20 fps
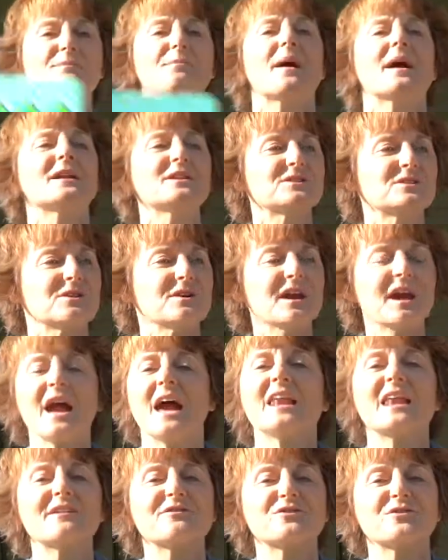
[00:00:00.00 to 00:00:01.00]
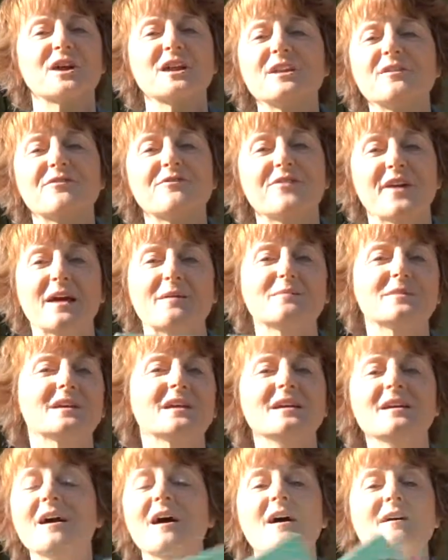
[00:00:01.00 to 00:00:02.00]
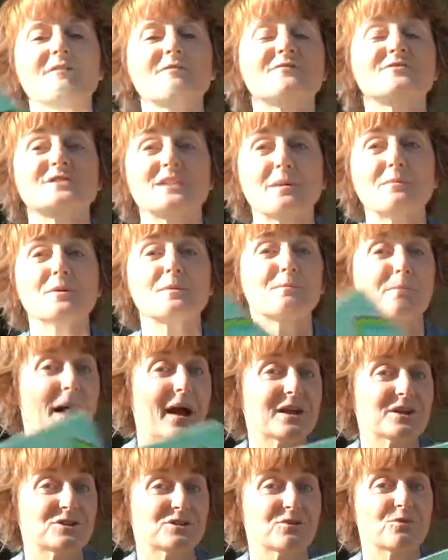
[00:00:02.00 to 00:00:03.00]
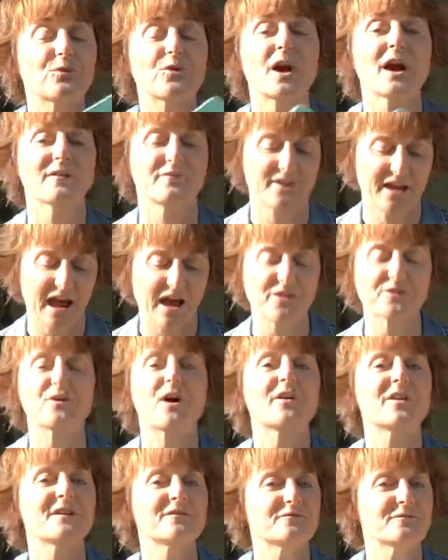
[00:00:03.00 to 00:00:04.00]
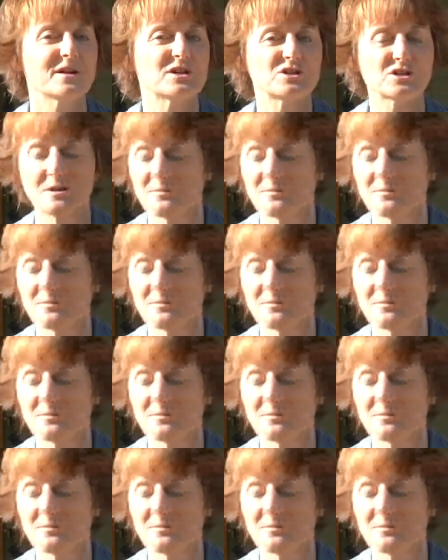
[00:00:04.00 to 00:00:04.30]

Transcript: binder, and I've created a family summer binder where I gather all the information